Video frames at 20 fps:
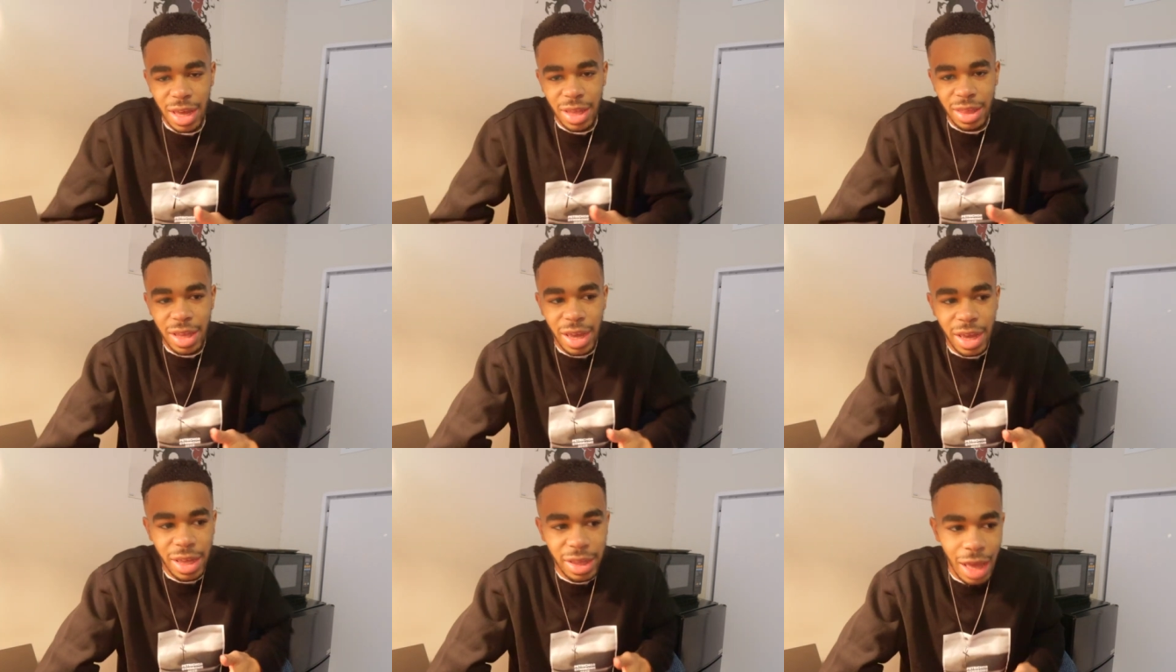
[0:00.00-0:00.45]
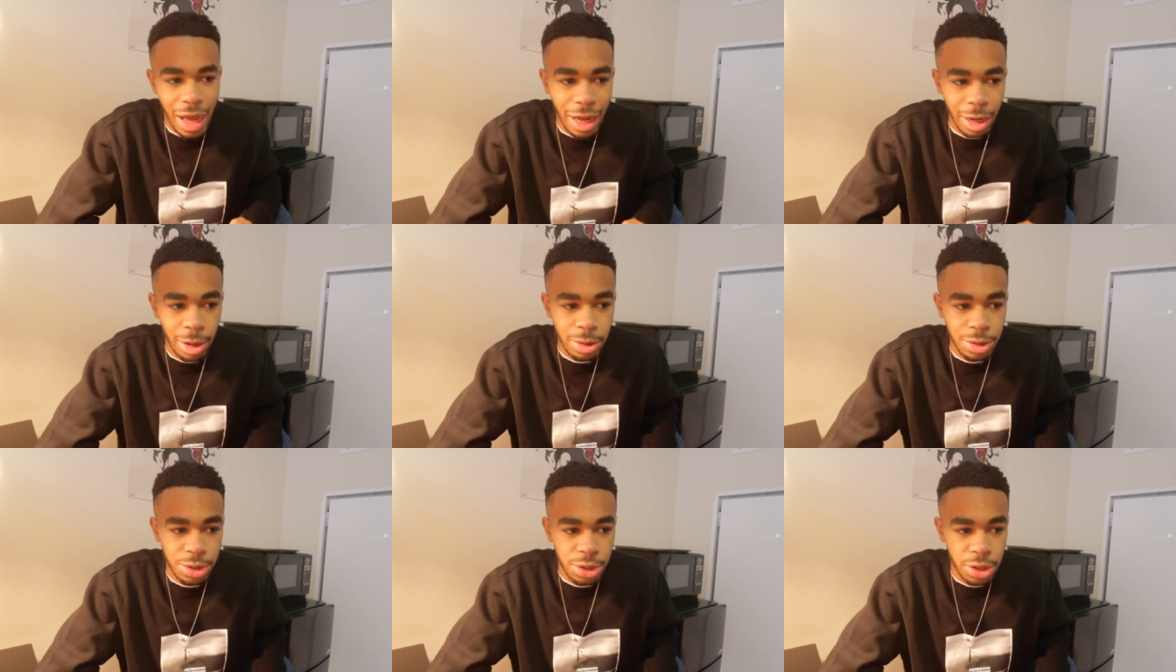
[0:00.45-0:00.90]
And then I
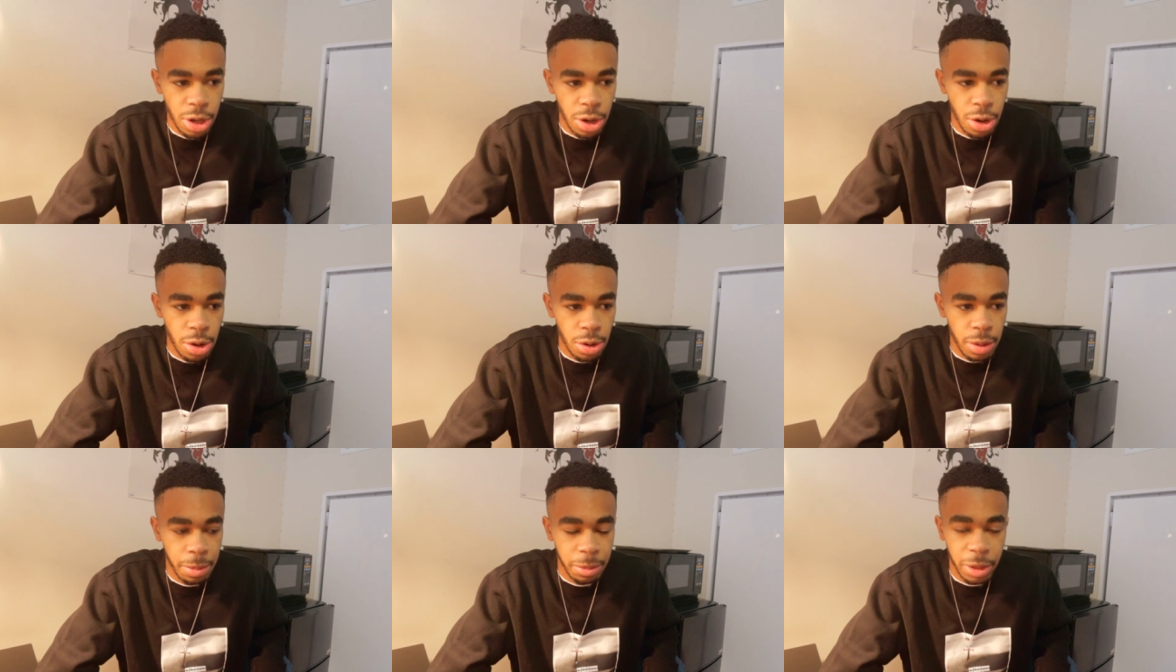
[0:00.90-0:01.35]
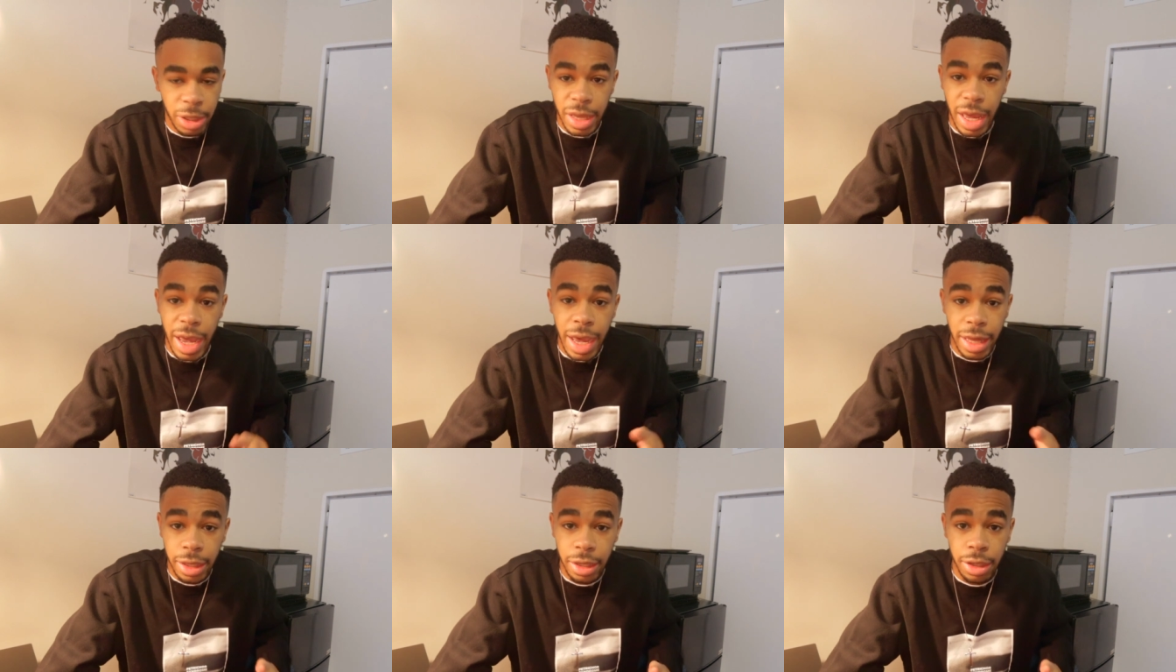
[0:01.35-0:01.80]
also am
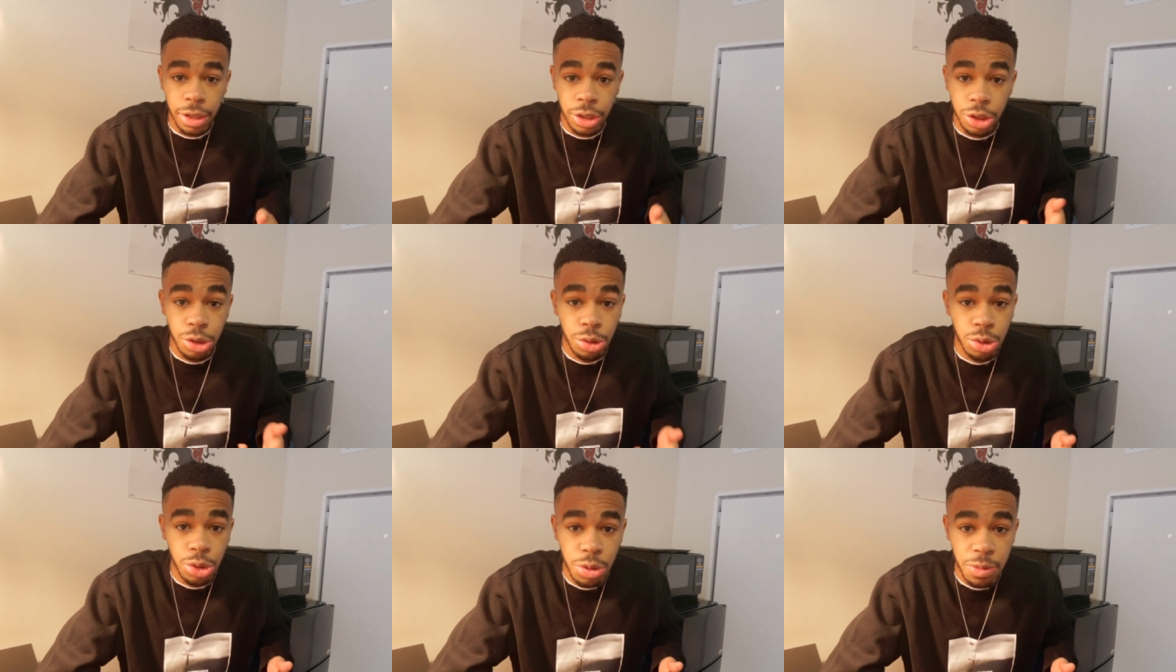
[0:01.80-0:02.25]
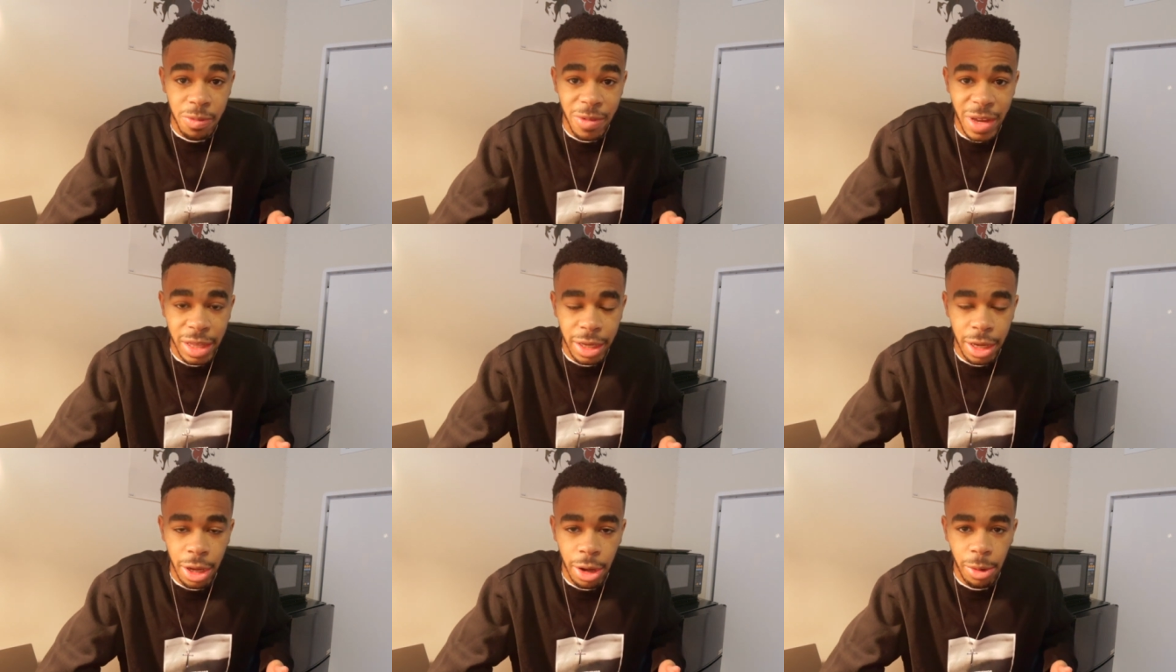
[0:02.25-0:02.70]
gonna edit a YouTube
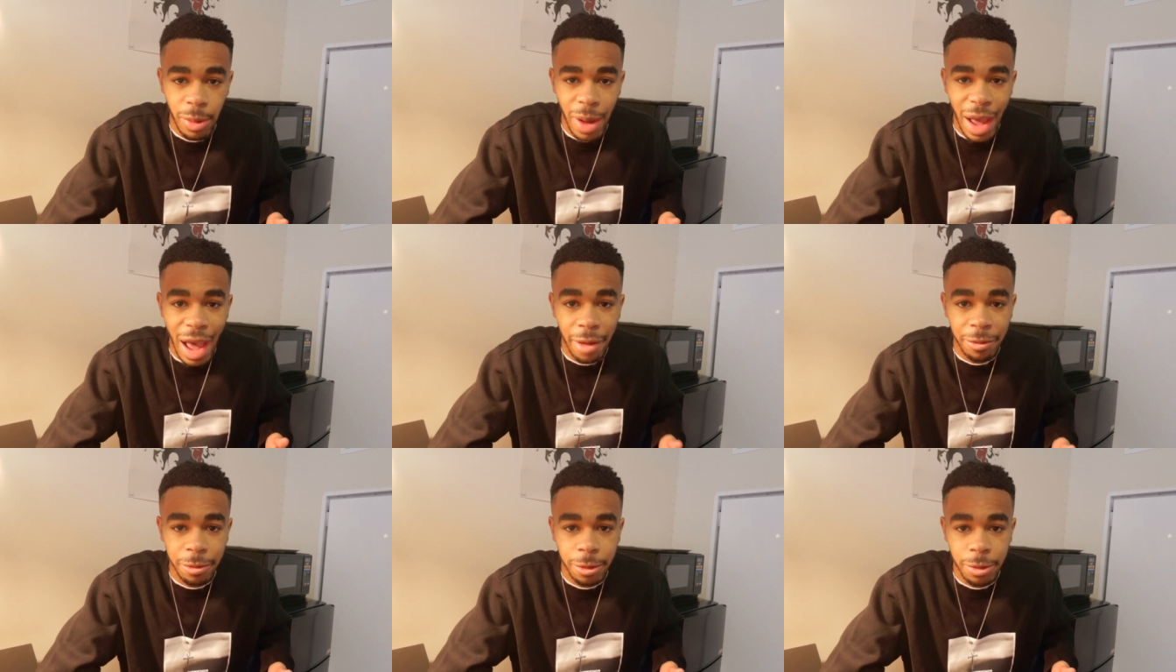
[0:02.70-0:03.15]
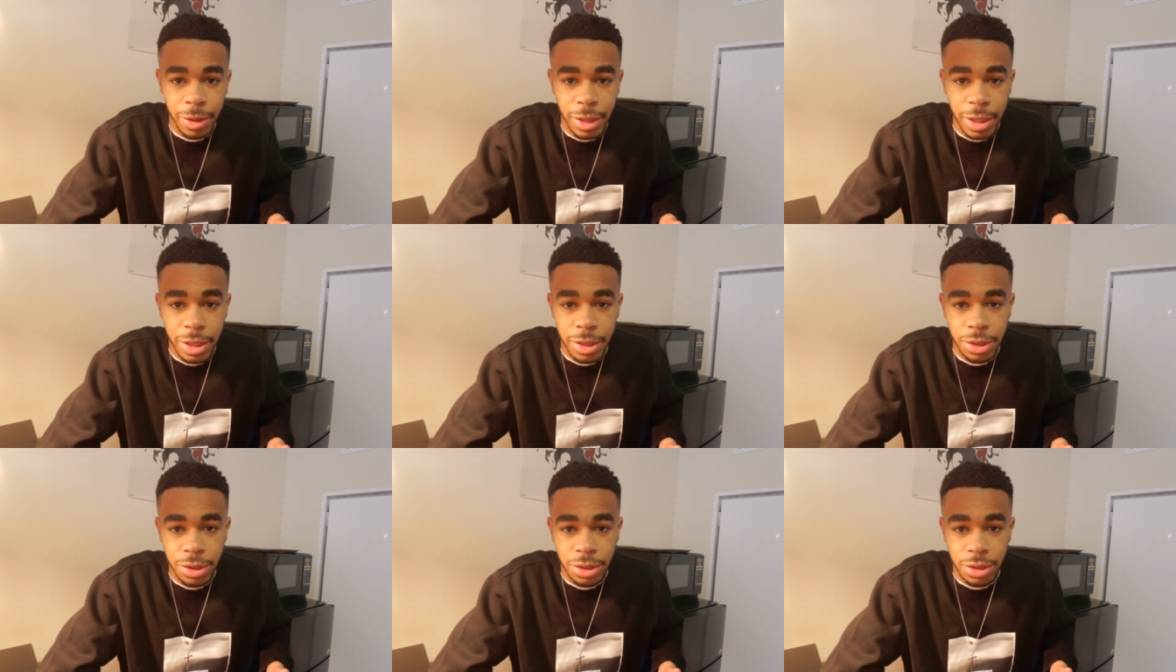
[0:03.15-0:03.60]
video after
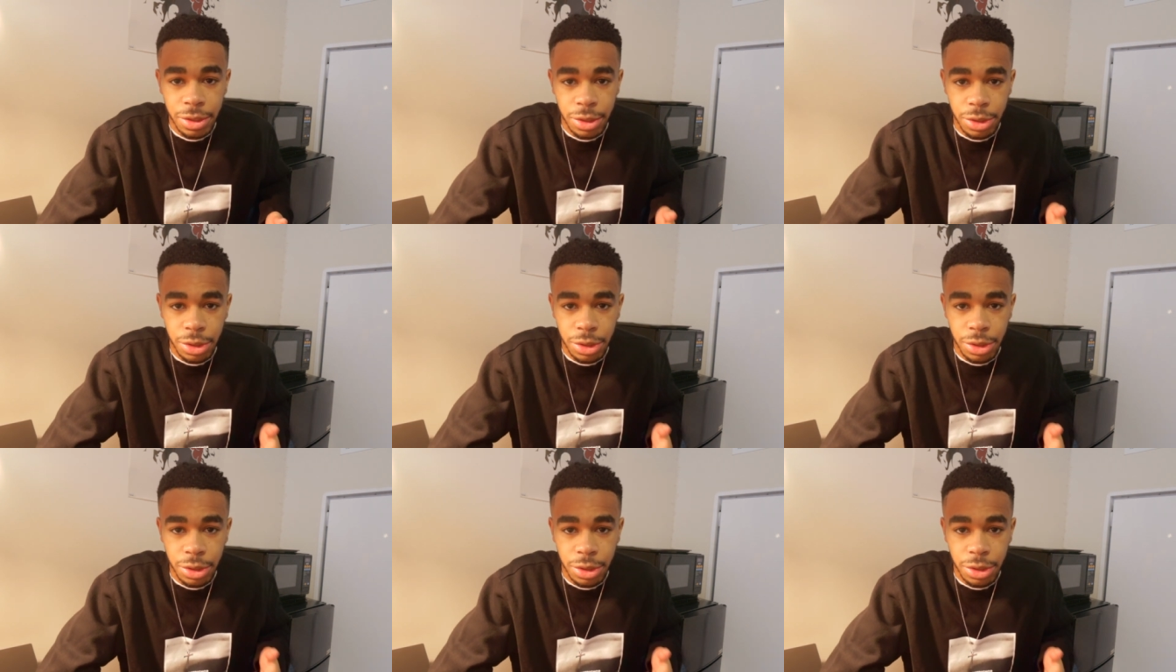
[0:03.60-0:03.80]
this.